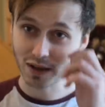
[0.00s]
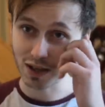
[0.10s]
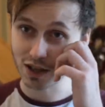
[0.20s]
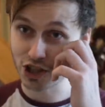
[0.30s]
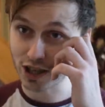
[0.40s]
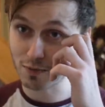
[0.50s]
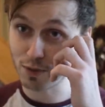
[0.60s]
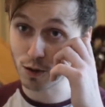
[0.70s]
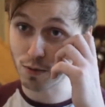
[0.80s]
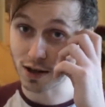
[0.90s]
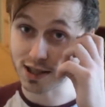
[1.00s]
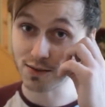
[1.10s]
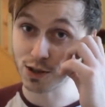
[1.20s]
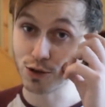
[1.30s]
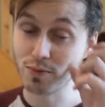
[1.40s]
I'm gonna check the PO box
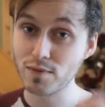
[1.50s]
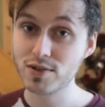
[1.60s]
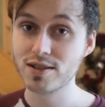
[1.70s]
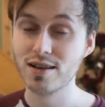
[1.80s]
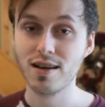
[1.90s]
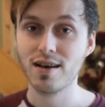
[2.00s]
every 2 months.